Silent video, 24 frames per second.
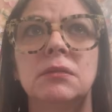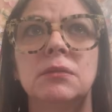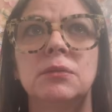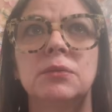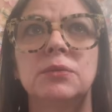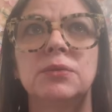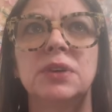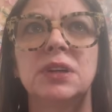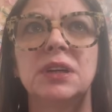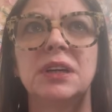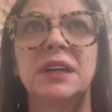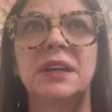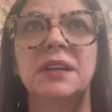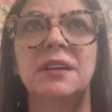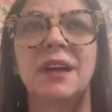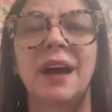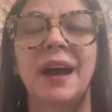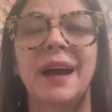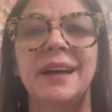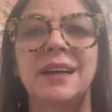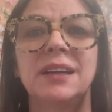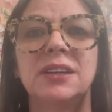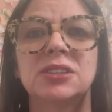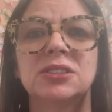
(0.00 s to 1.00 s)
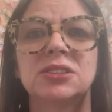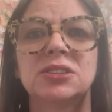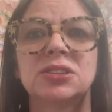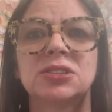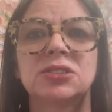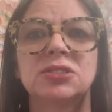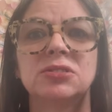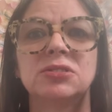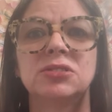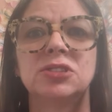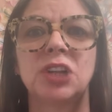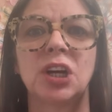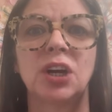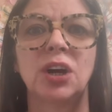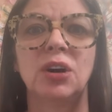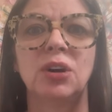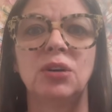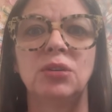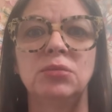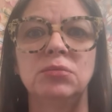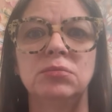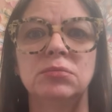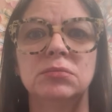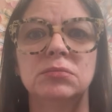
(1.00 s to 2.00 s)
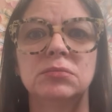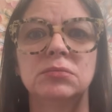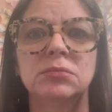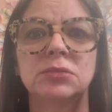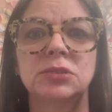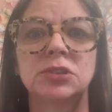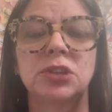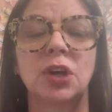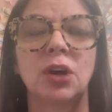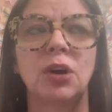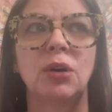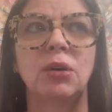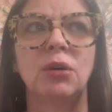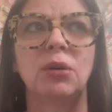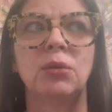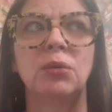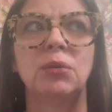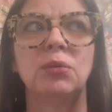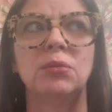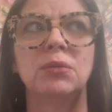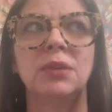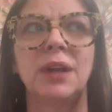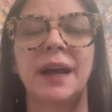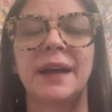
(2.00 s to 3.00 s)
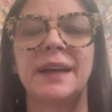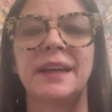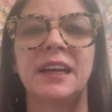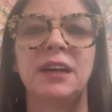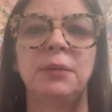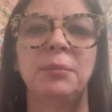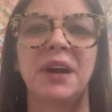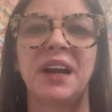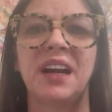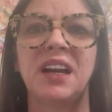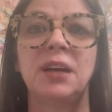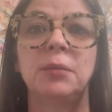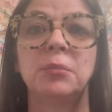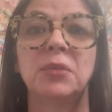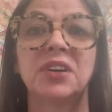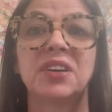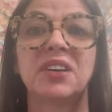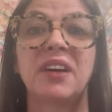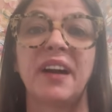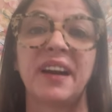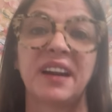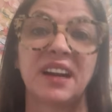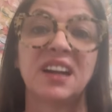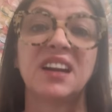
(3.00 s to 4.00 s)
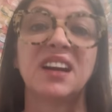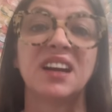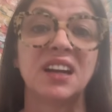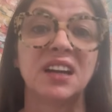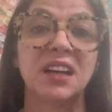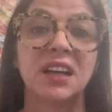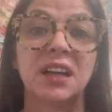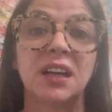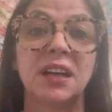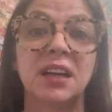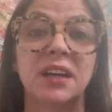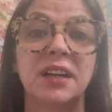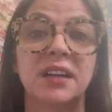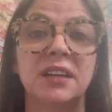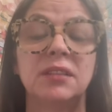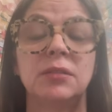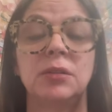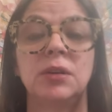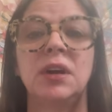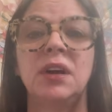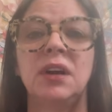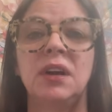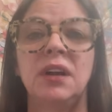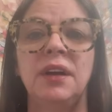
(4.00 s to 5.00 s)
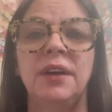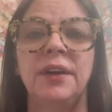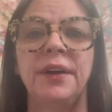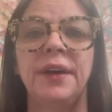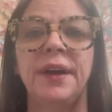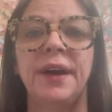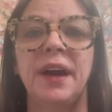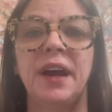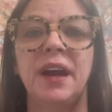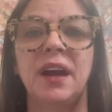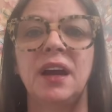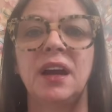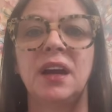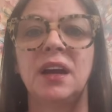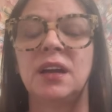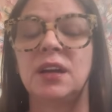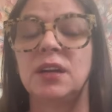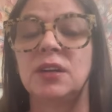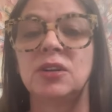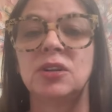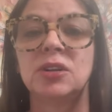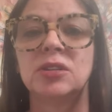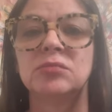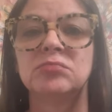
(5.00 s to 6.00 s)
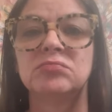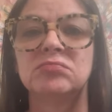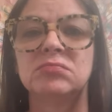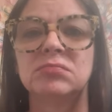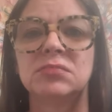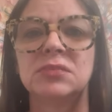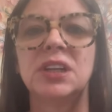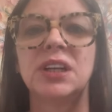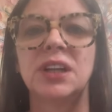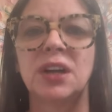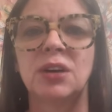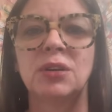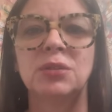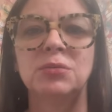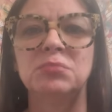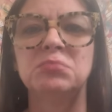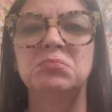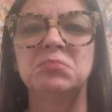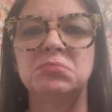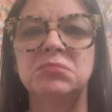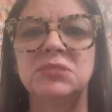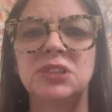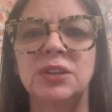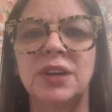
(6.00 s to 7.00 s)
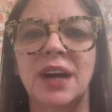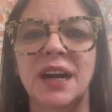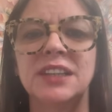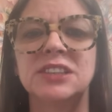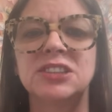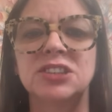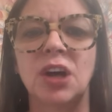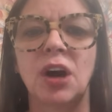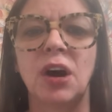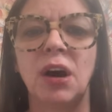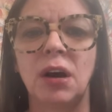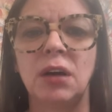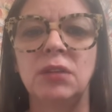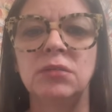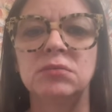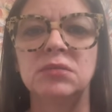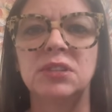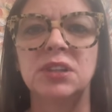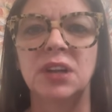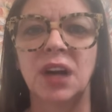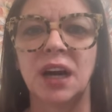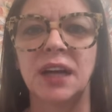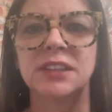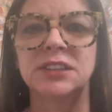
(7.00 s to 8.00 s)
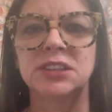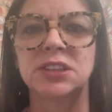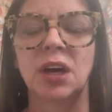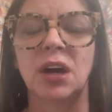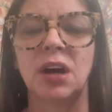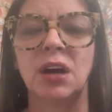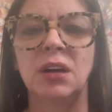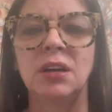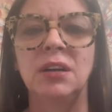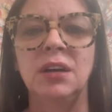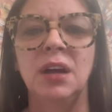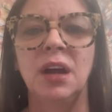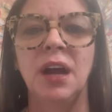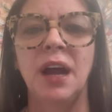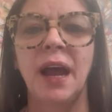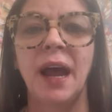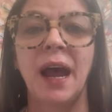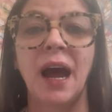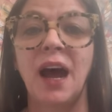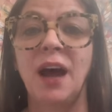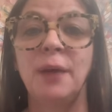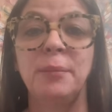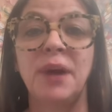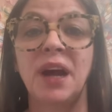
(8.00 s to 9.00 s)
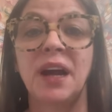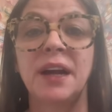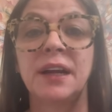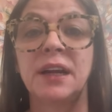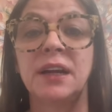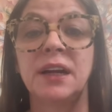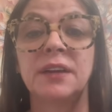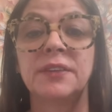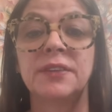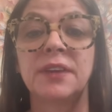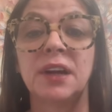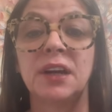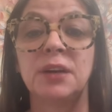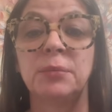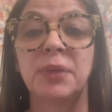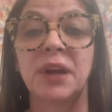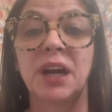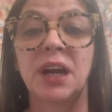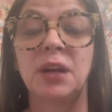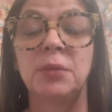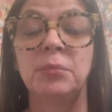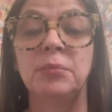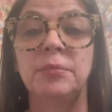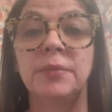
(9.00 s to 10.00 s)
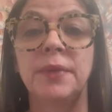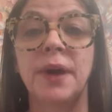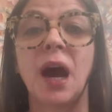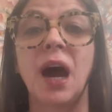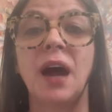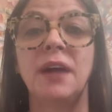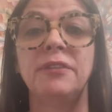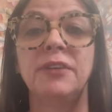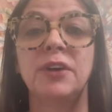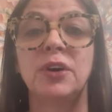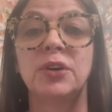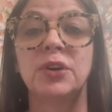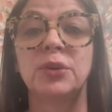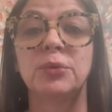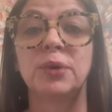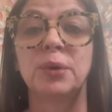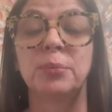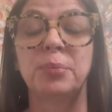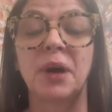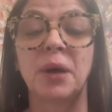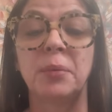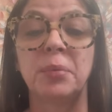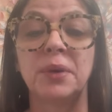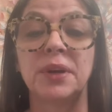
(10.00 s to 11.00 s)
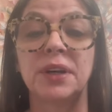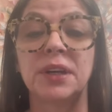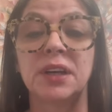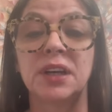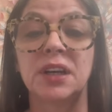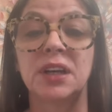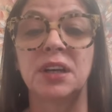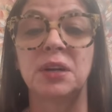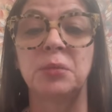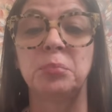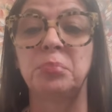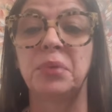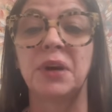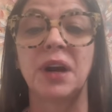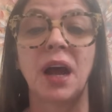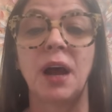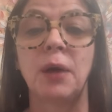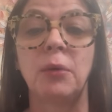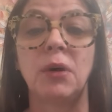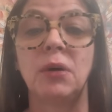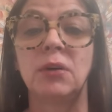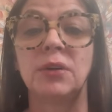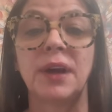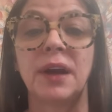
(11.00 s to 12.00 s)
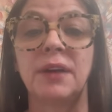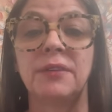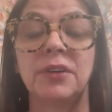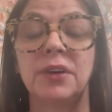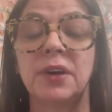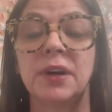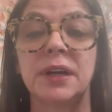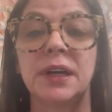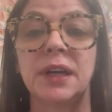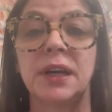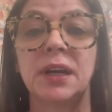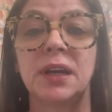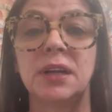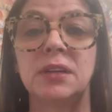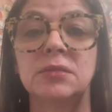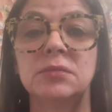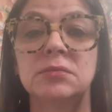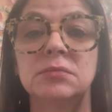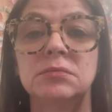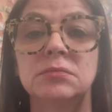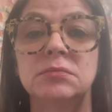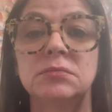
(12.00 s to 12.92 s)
really likes Joe. So, like, he made him look like an idiot. And, you know, you guys saw. I'm not anything, babe. I voted Republican, but I won't ever again.